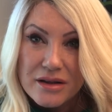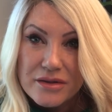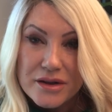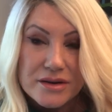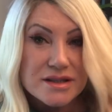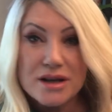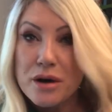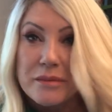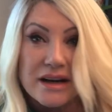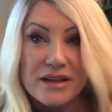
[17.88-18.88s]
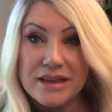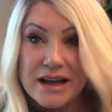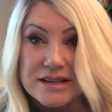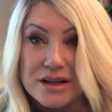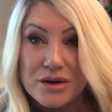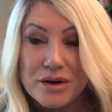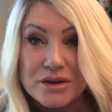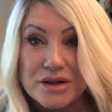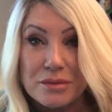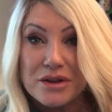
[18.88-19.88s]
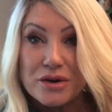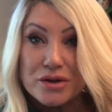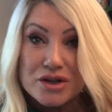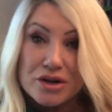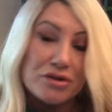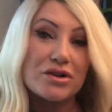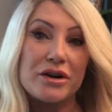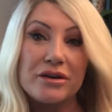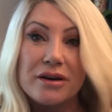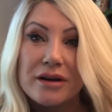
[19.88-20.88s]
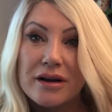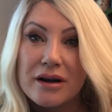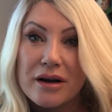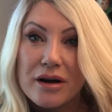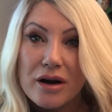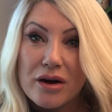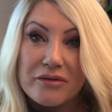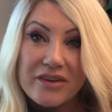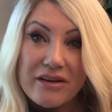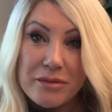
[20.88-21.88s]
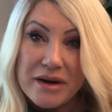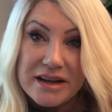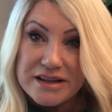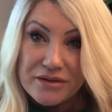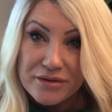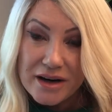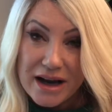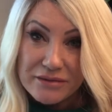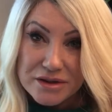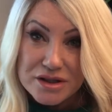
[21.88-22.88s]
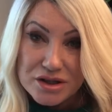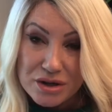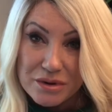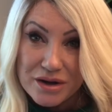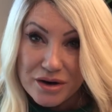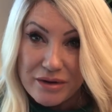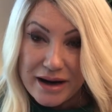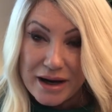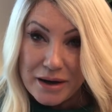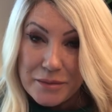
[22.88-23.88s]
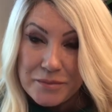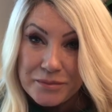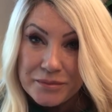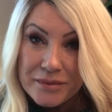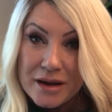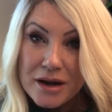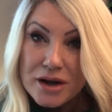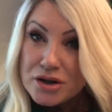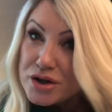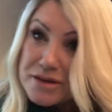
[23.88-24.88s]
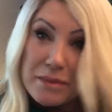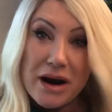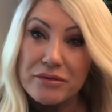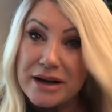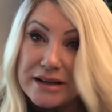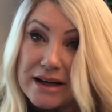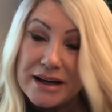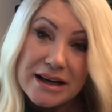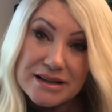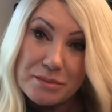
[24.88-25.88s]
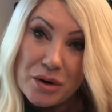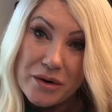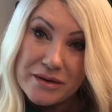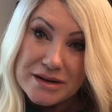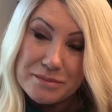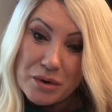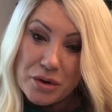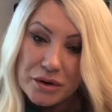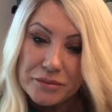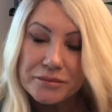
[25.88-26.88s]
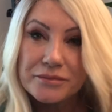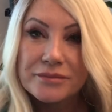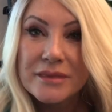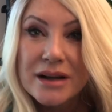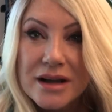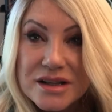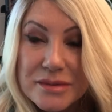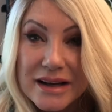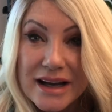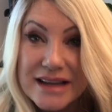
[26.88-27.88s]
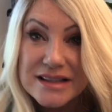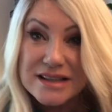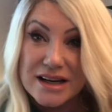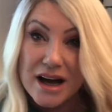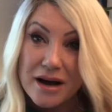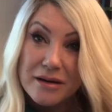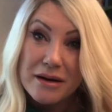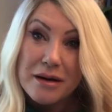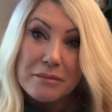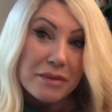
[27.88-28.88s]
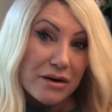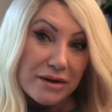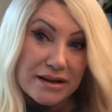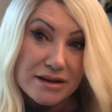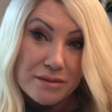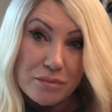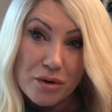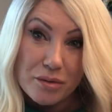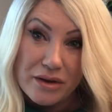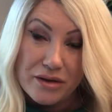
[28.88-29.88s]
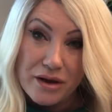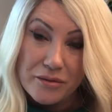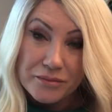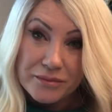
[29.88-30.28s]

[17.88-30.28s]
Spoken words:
There are so many things that you can do with your children on very many different levels to do with the curriculum, just by reading and exploring this book. So I'd like to start by reading the book with you.